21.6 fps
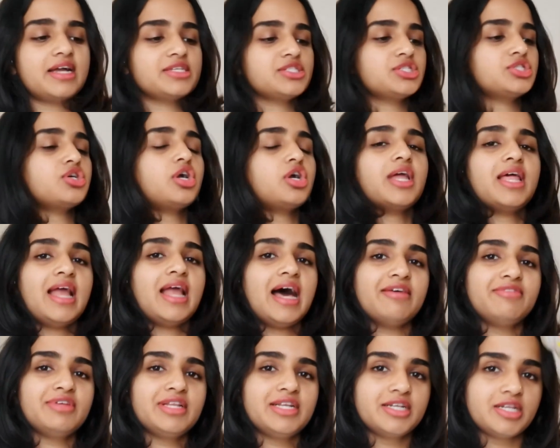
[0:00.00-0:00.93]
I just thought I'll
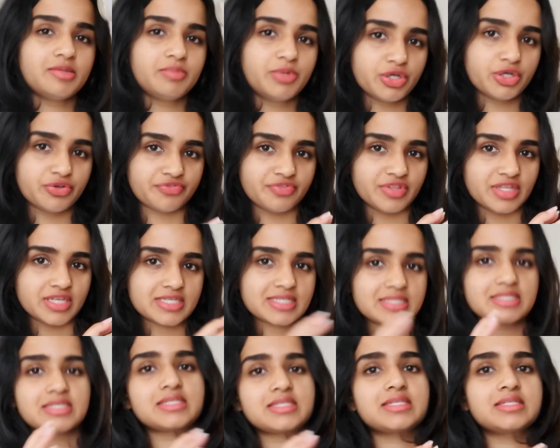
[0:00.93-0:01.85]
have a little bit of
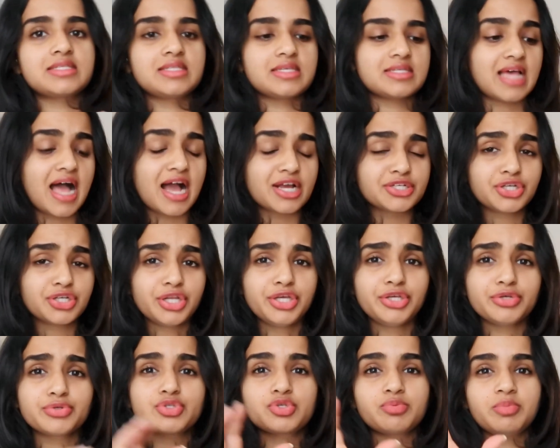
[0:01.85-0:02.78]
this. This
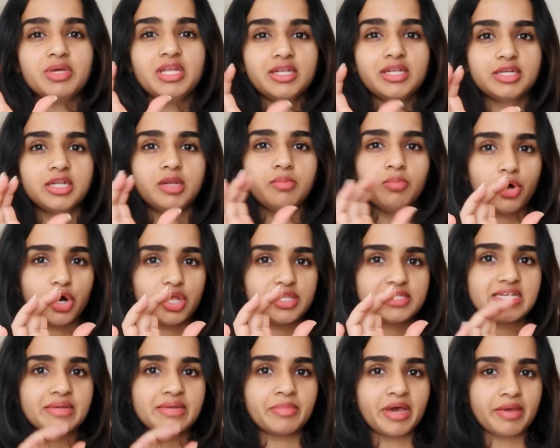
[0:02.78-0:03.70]
actually used to be little
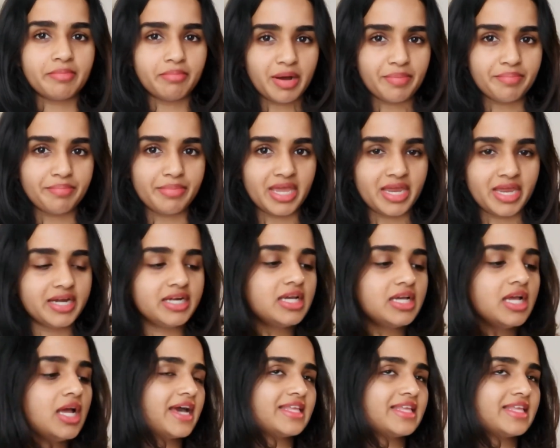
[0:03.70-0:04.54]
balls that my mom made.